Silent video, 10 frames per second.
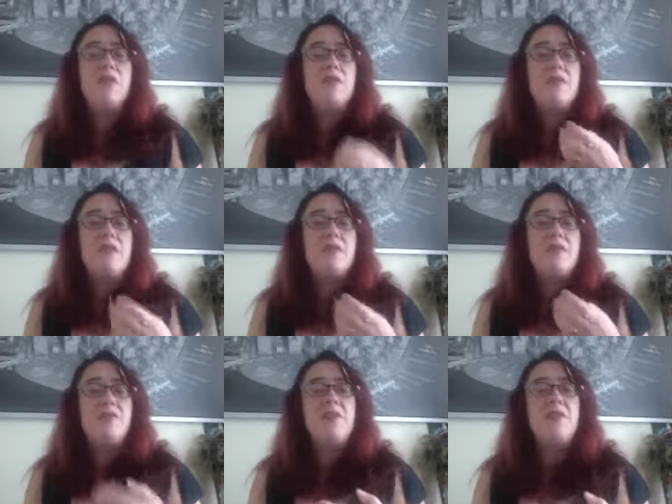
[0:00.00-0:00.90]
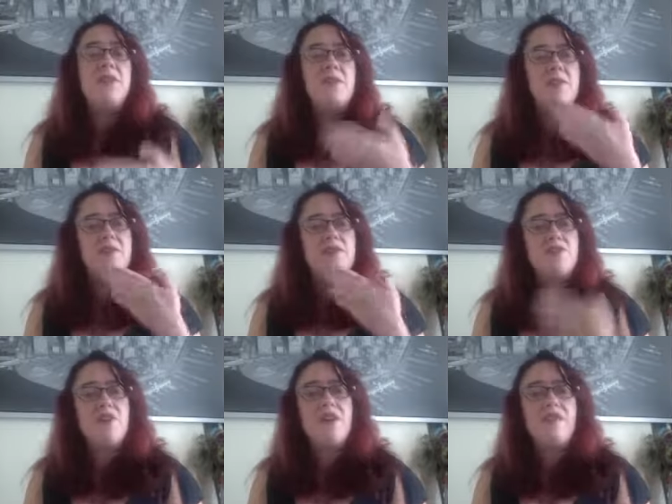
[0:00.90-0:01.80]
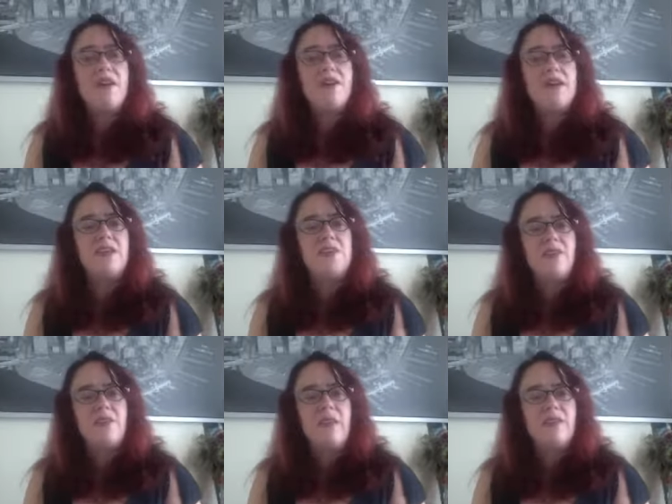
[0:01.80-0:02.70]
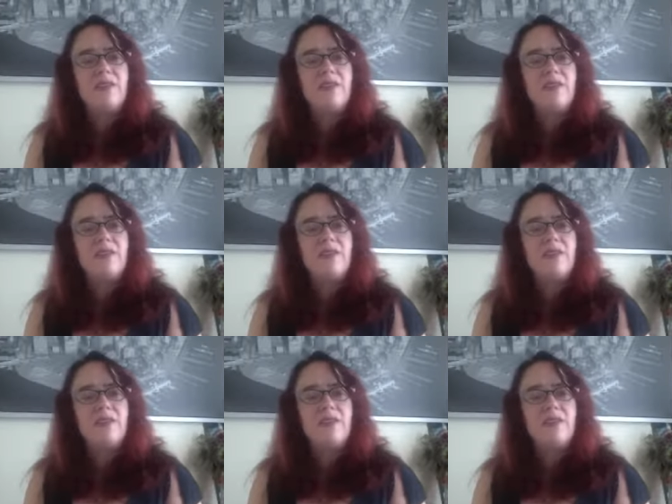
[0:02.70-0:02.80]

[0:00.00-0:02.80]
to be able to feel like you have this strong foundation of love.